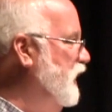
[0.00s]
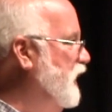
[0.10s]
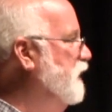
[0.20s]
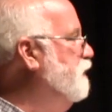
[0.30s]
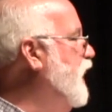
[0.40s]

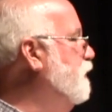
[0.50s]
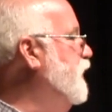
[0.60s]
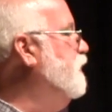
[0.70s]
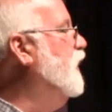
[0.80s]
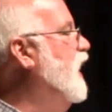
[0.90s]
in and bad
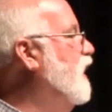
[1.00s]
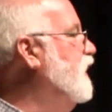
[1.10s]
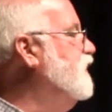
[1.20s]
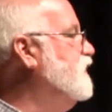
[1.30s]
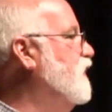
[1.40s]
people out.
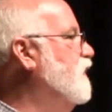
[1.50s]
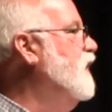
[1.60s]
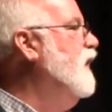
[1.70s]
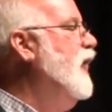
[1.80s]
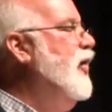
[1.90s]
And so,
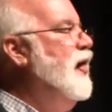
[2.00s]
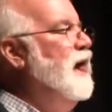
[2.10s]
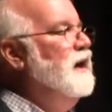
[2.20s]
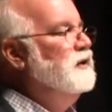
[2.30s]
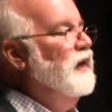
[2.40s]

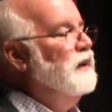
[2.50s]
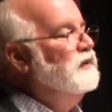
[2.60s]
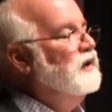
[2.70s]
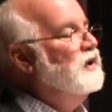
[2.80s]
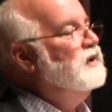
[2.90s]
so that
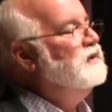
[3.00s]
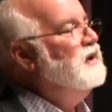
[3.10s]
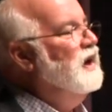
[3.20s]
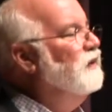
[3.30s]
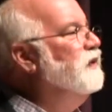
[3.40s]
was a good,
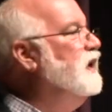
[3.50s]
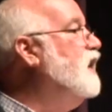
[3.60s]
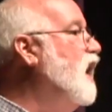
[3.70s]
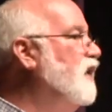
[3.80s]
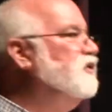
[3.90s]
healthy
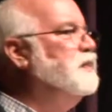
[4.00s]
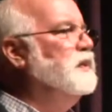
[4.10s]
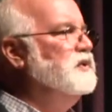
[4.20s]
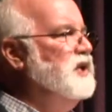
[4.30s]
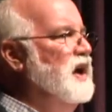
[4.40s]

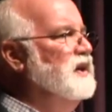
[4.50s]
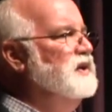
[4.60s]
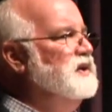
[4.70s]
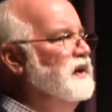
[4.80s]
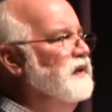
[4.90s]
gospel
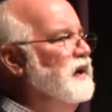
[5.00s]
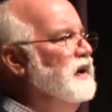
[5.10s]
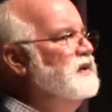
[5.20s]
challenge, I think.